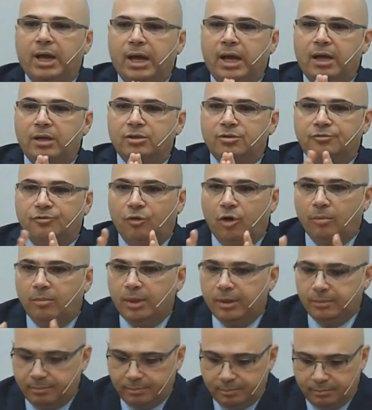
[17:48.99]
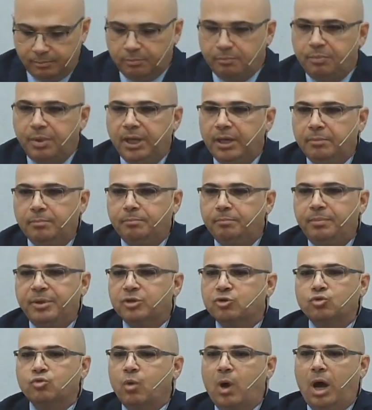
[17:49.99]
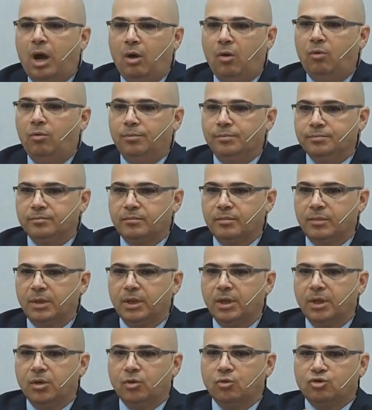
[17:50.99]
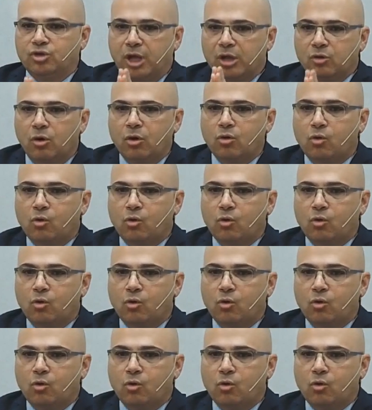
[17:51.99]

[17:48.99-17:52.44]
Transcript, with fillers: in a very peculiar way, in a very personal way.